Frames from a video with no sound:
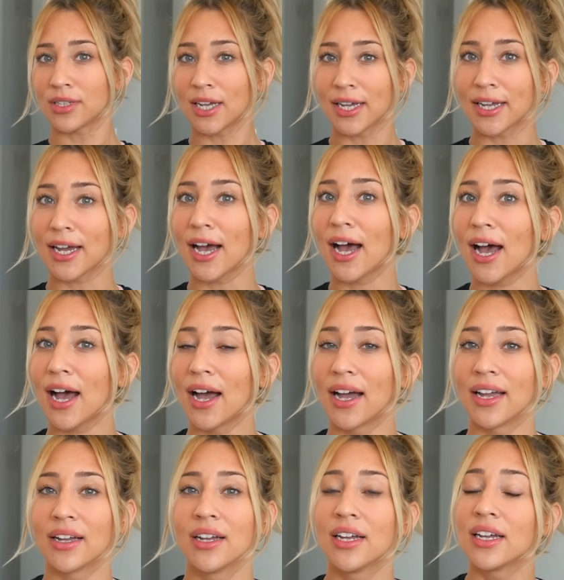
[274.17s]
Like,
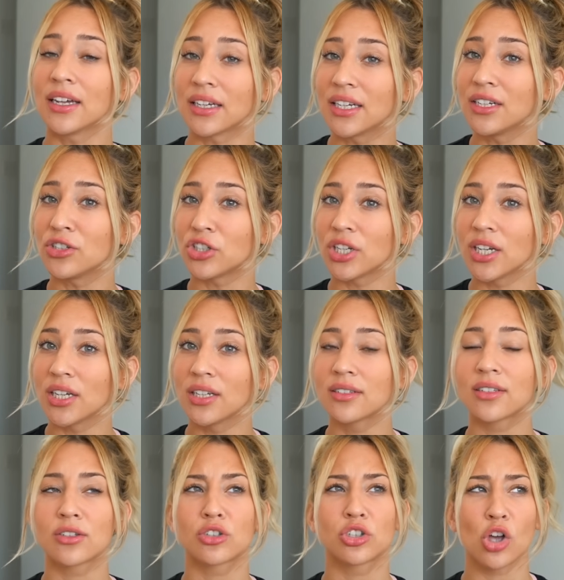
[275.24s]
I eat
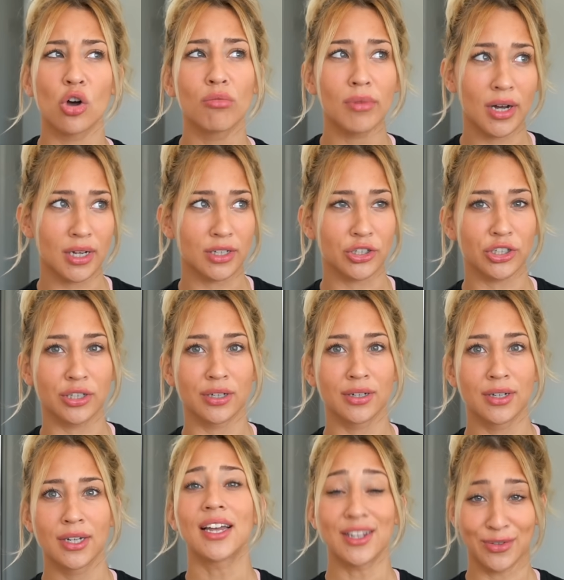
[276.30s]
cheese so much.
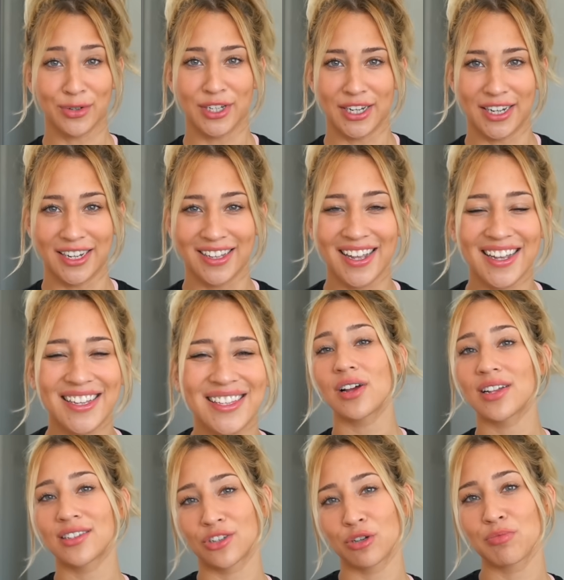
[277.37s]
It's ridiculous.
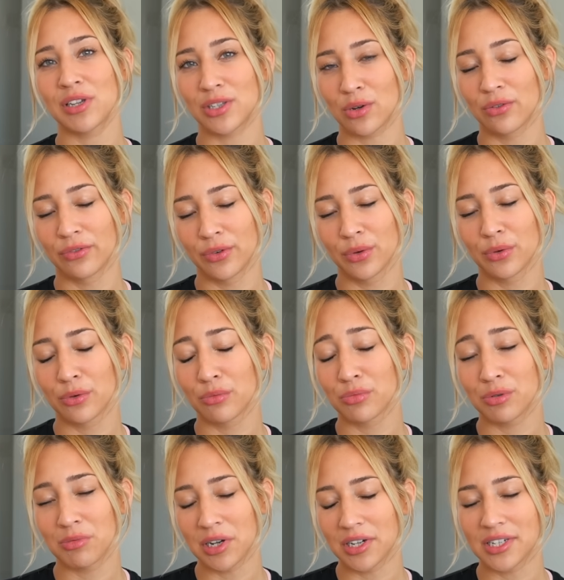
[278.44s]
It should be its own food group,
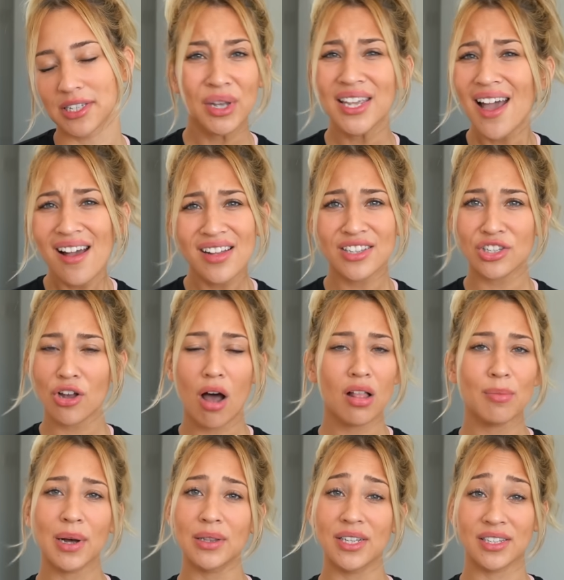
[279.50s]
to be honest. But yeah, it's all
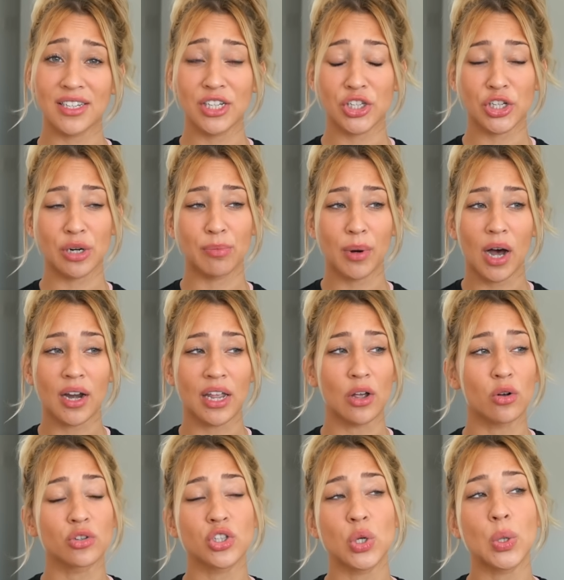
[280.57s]
about listening to your body.
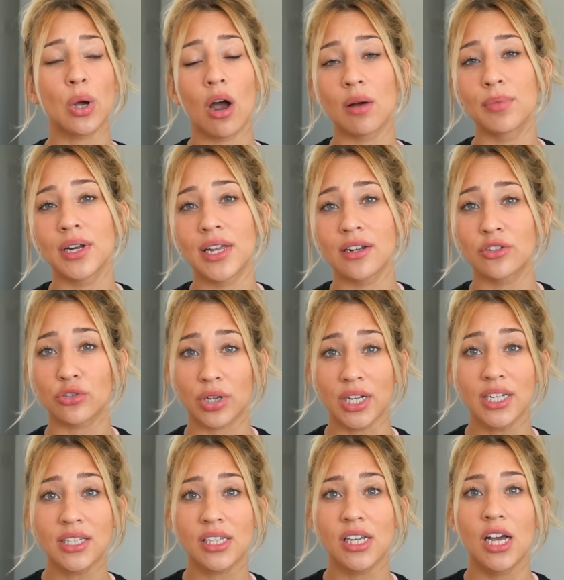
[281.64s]
Also, carbonated
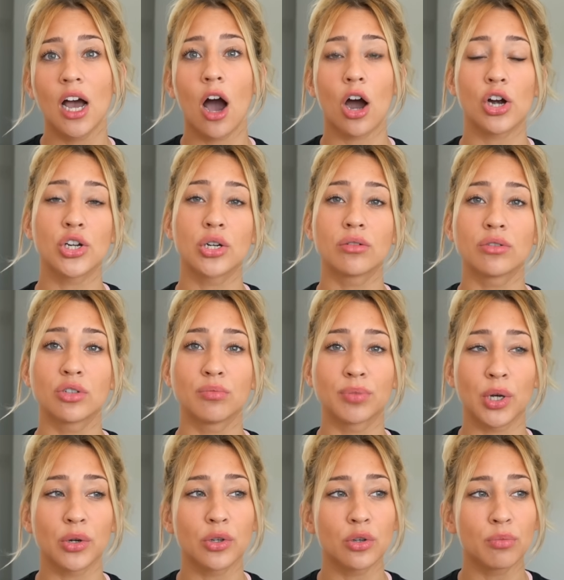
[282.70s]
drinks are known to
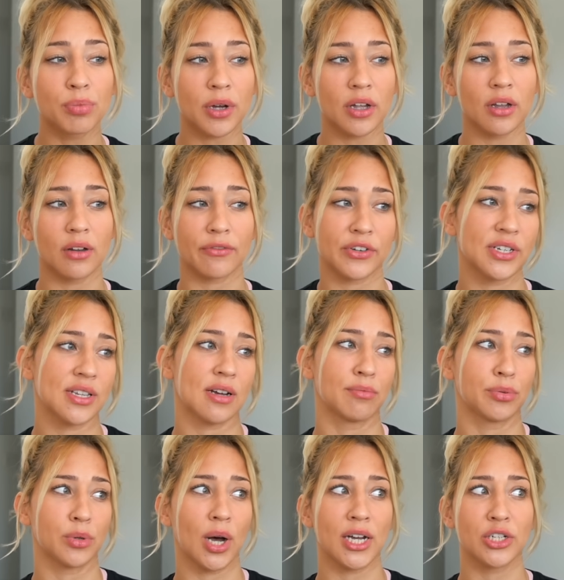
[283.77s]
bloat you, but for
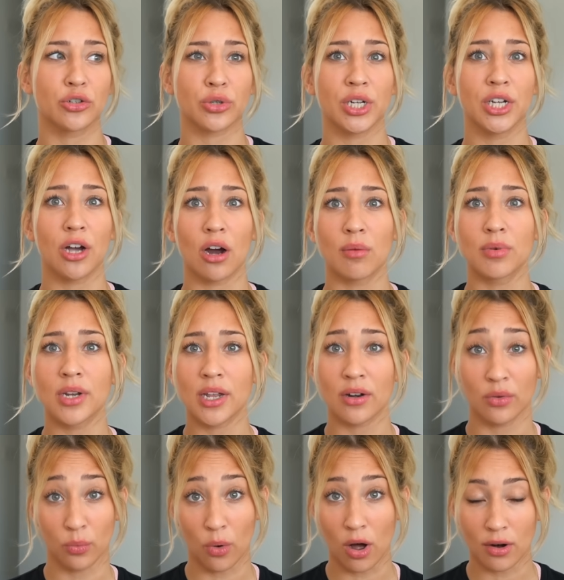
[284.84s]
example, I drink
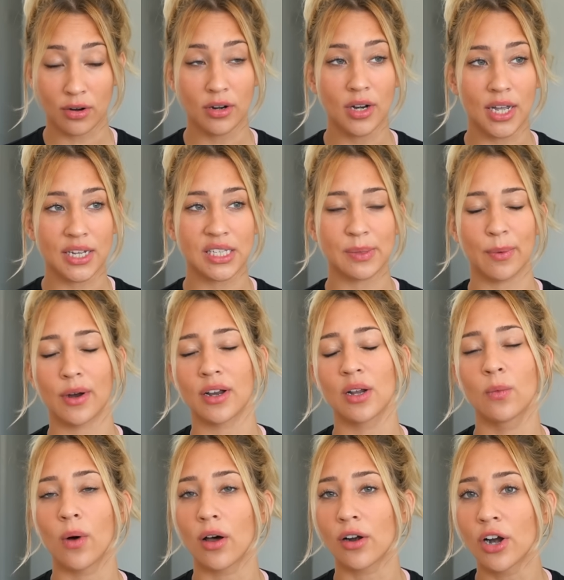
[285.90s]
carbonated water, like
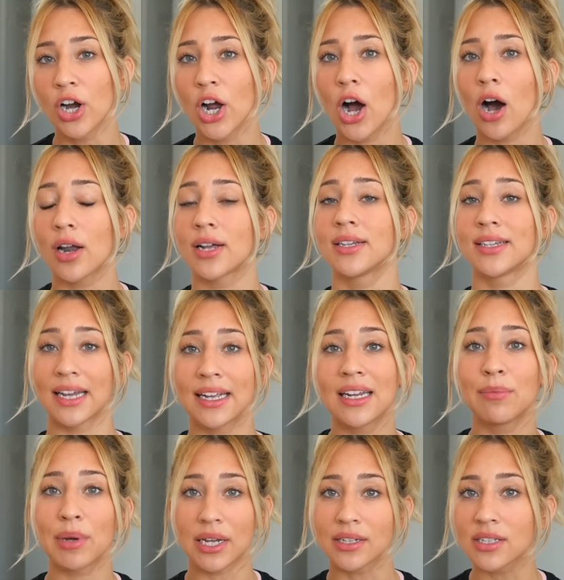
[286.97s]
sparkling water, on a
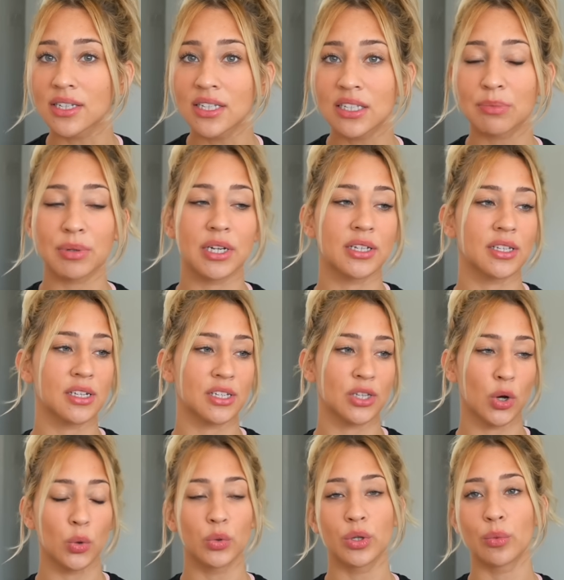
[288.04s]
daily basis because it is
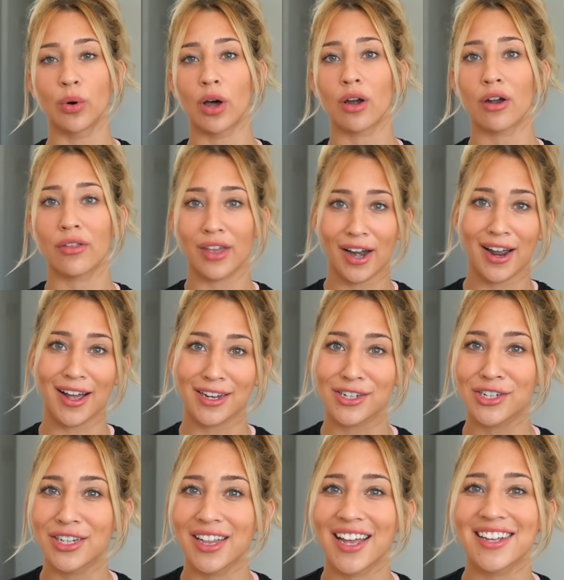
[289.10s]
the only water that I
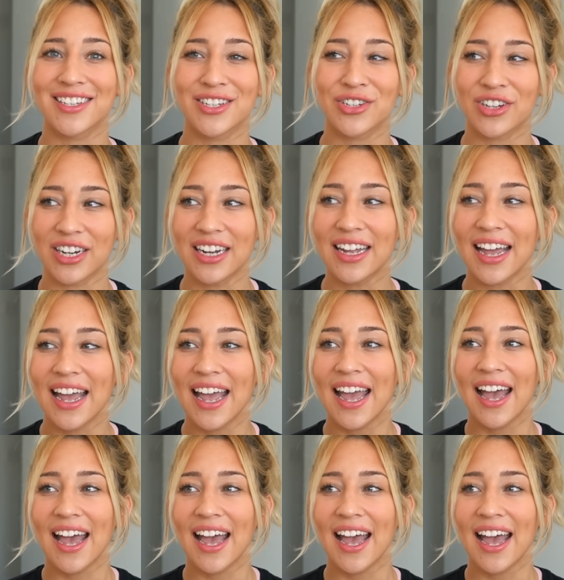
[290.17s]
actually like to drink.